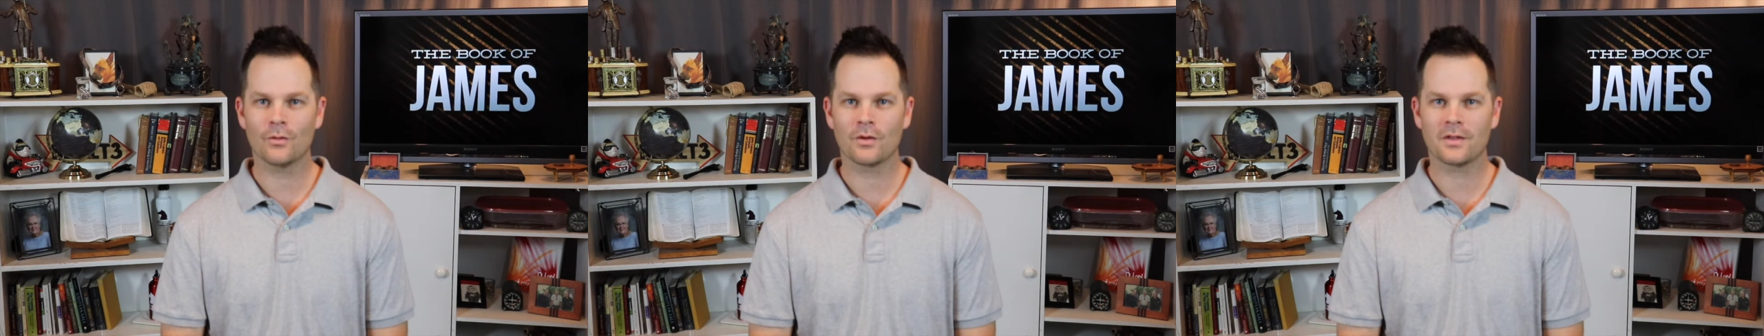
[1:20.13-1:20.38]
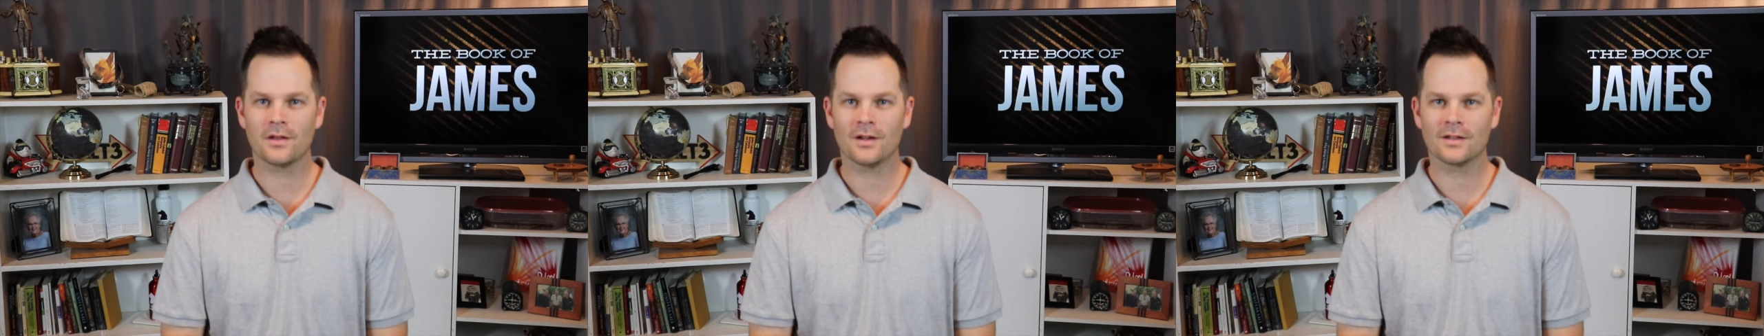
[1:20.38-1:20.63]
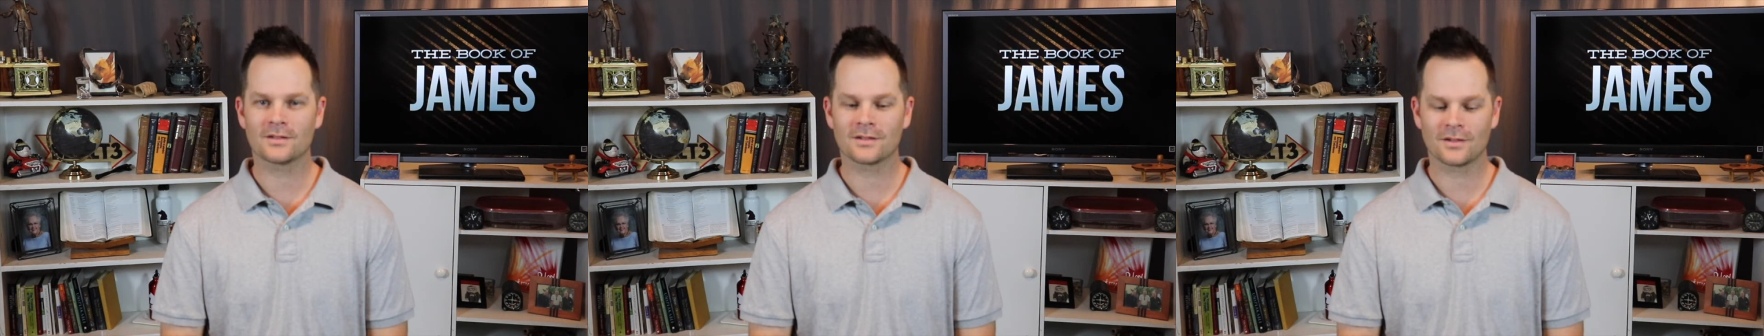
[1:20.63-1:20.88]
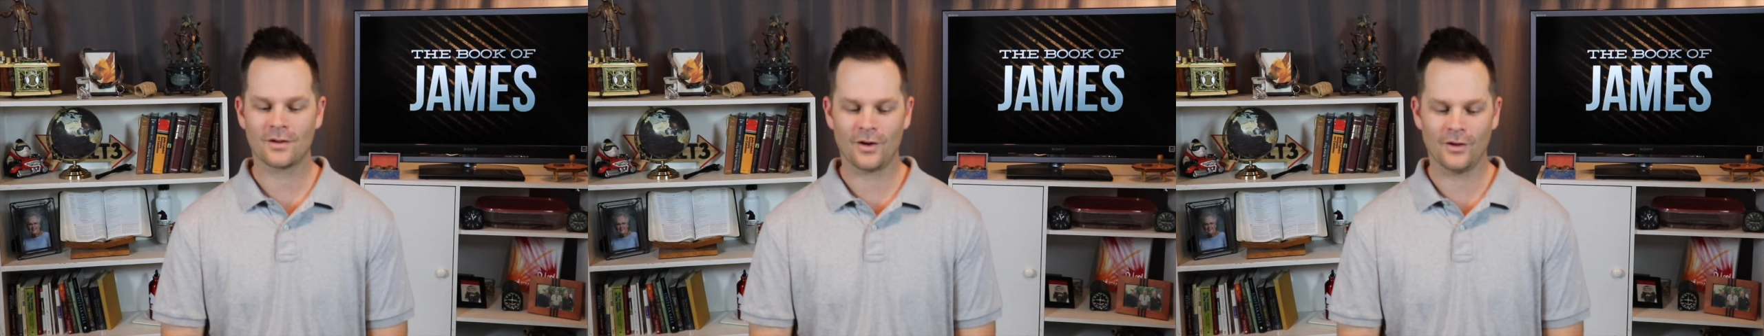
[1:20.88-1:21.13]
within us
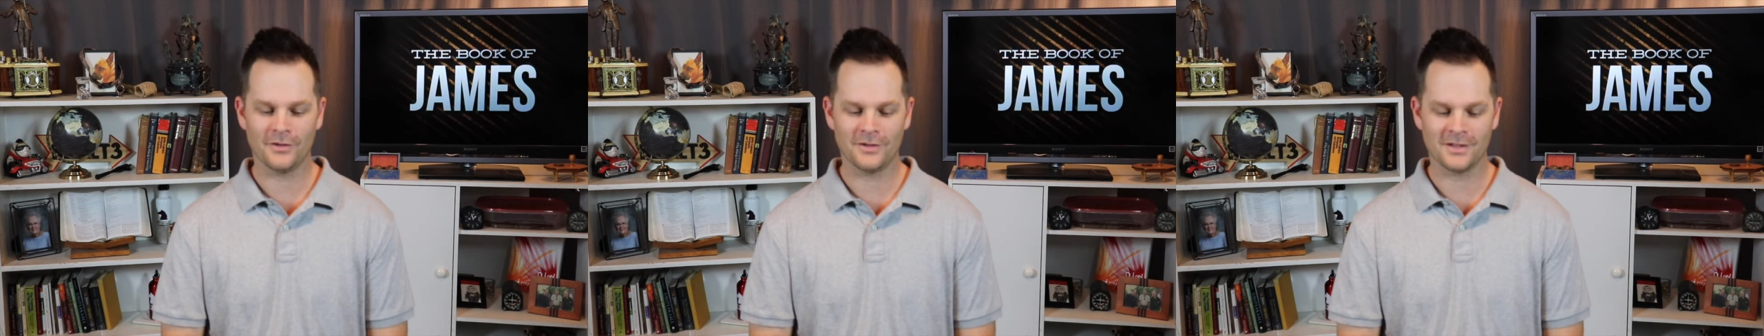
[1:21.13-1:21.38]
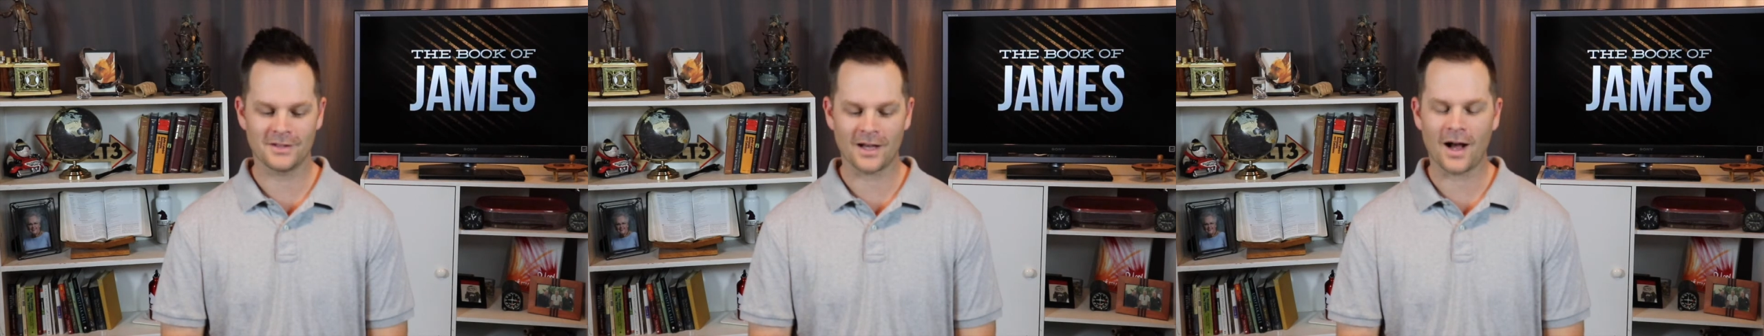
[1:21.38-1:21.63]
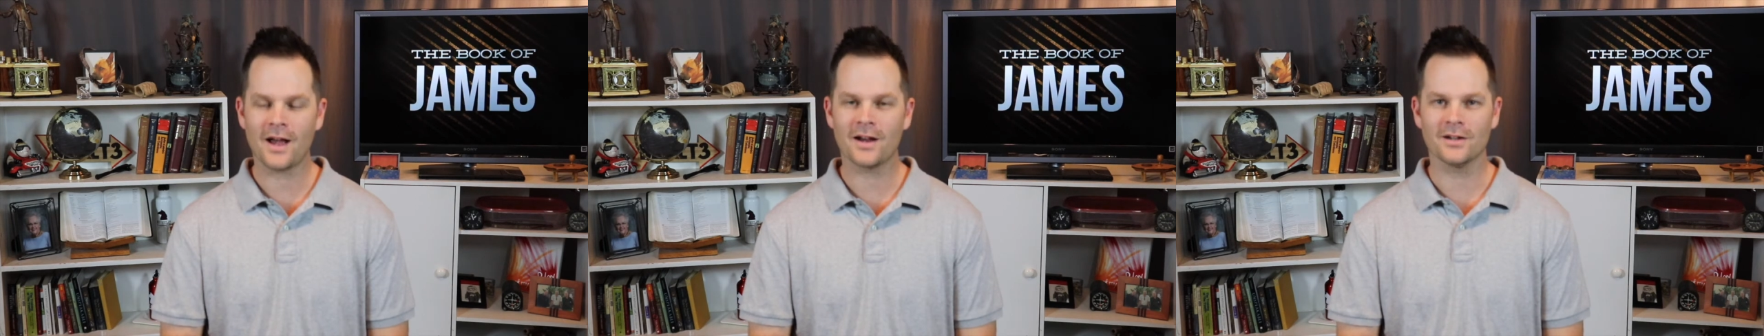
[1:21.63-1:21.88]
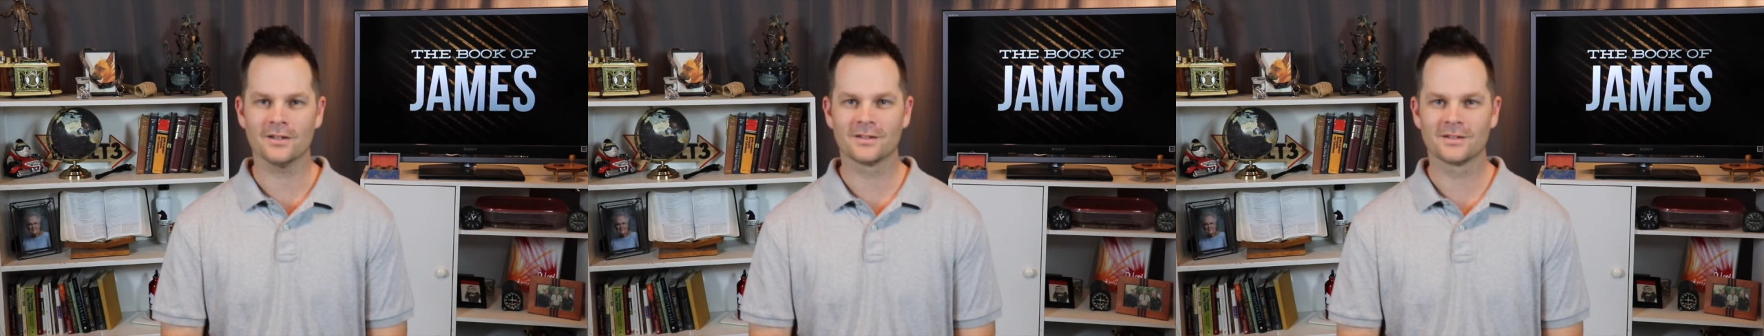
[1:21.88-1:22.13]
called
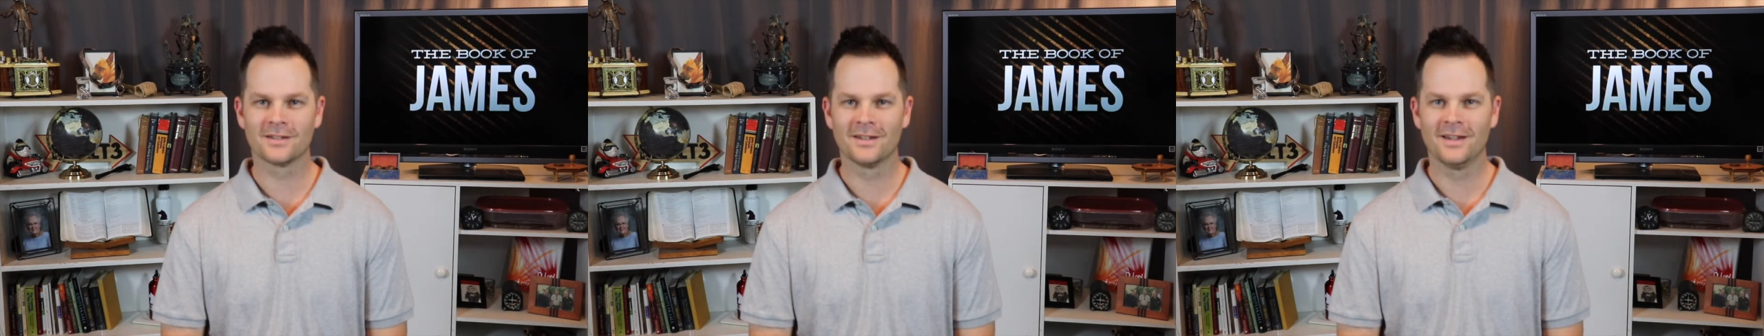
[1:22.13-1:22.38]
desires.